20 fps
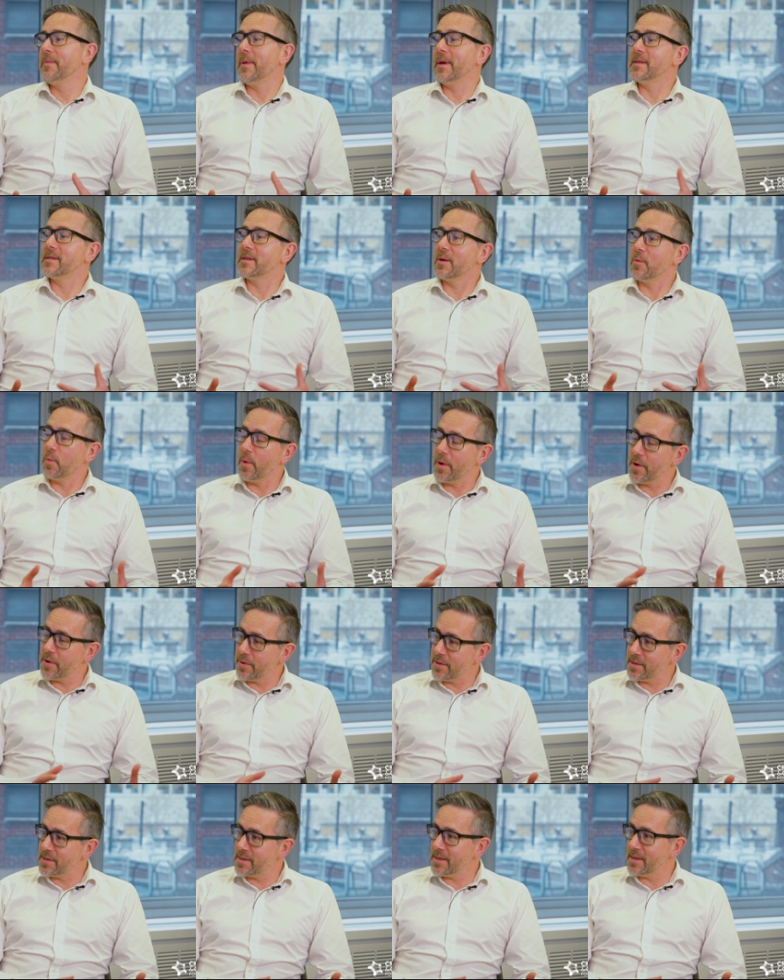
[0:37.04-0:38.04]
based on where
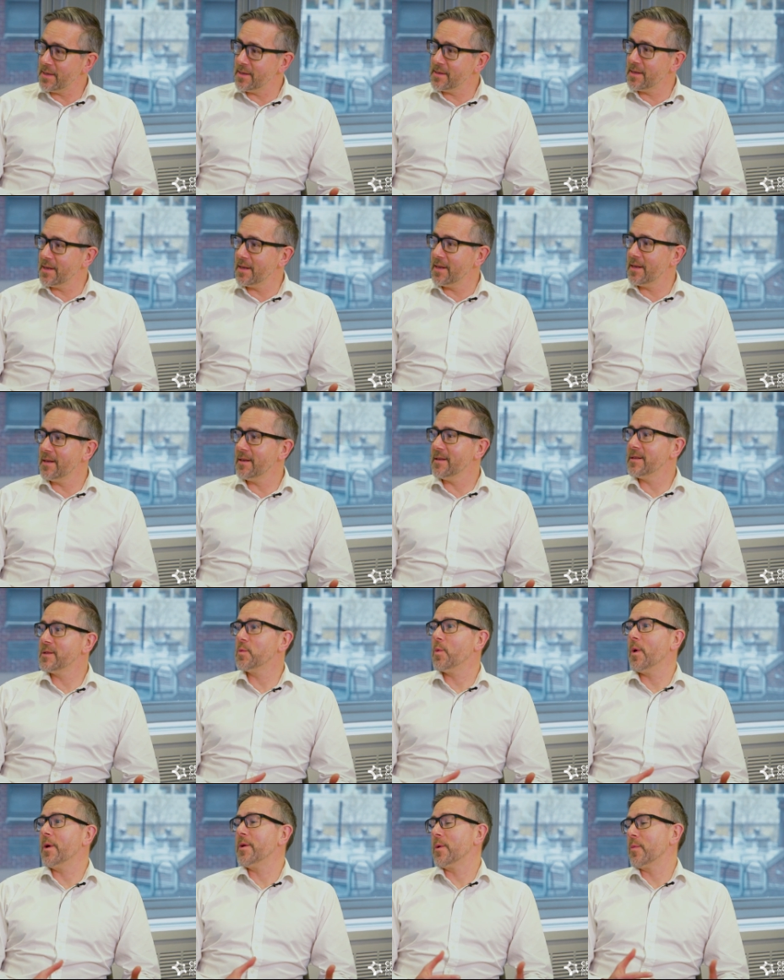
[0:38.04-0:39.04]
your disease
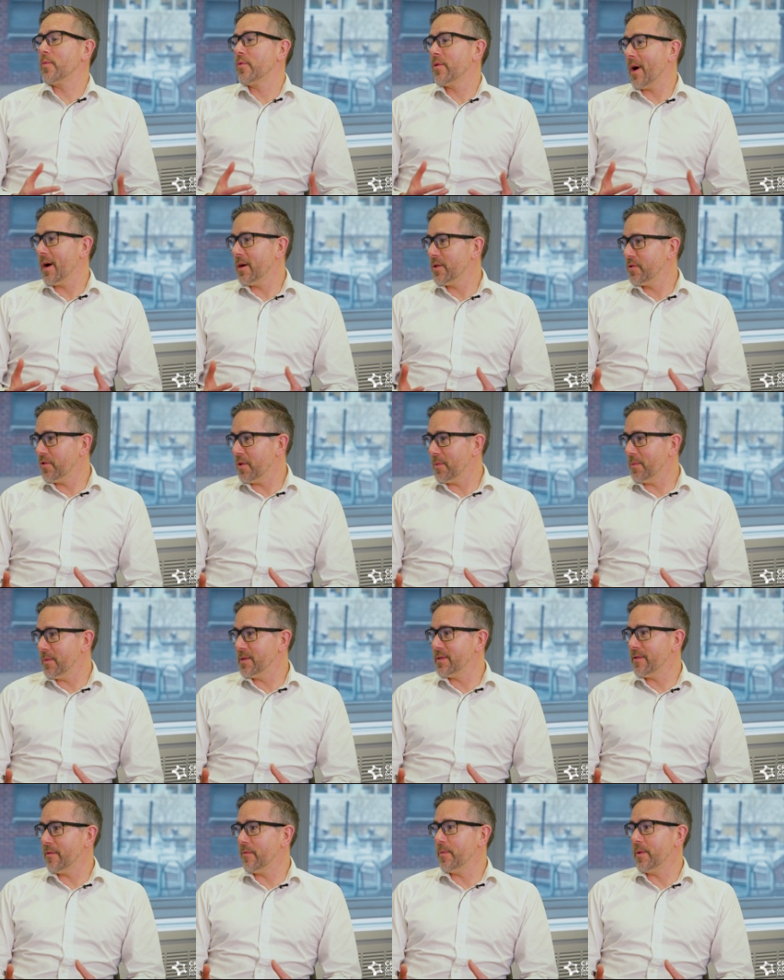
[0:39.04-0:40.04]
is, what your prior
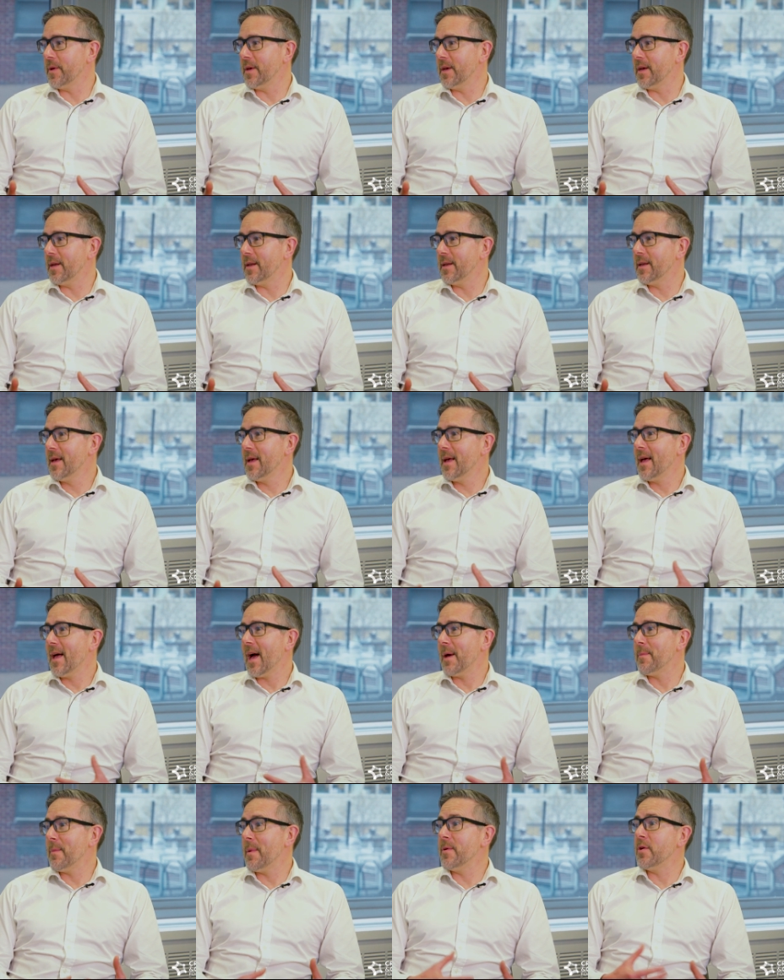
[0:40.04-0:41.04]
treatments have been,
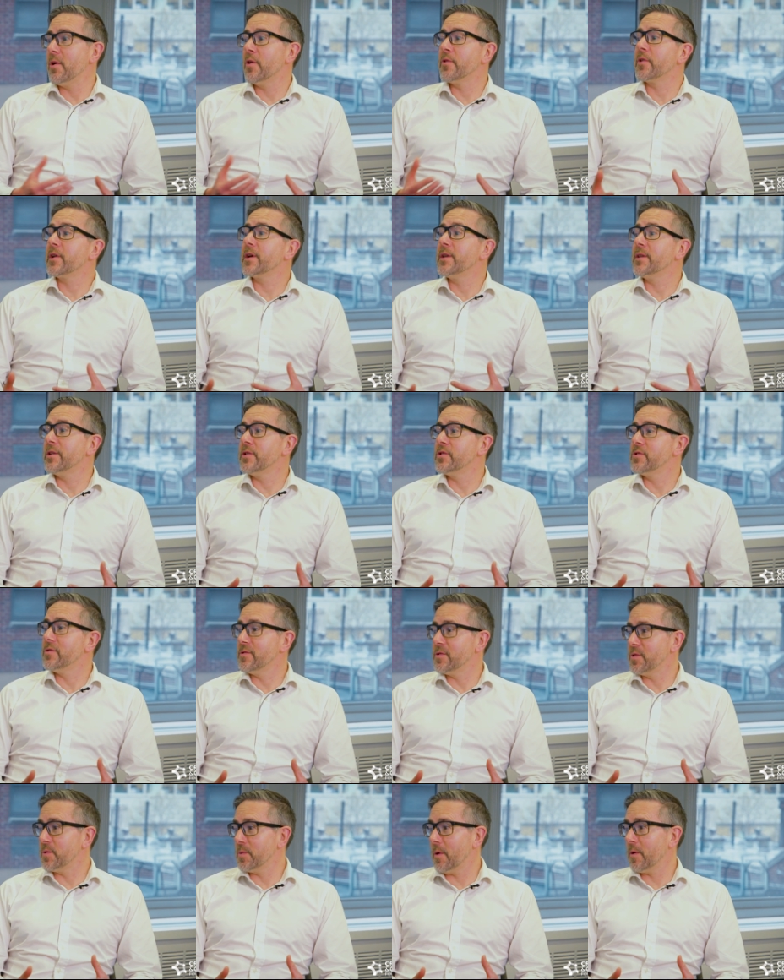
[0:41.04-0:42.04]
and maybe other
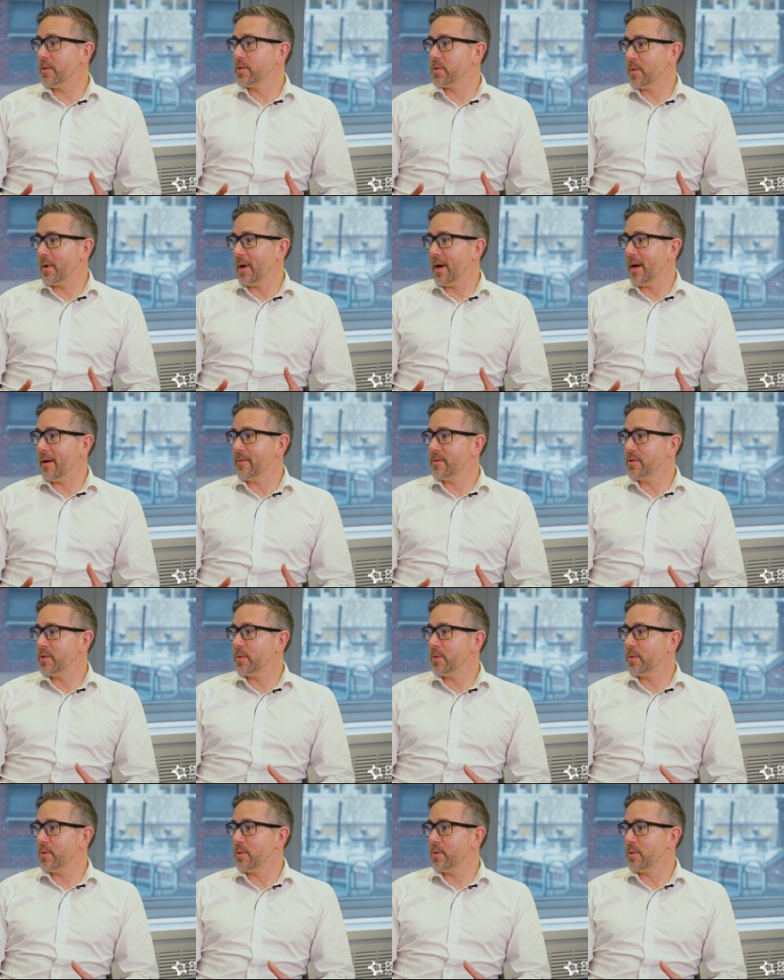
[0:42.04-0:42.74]
conditions you also have.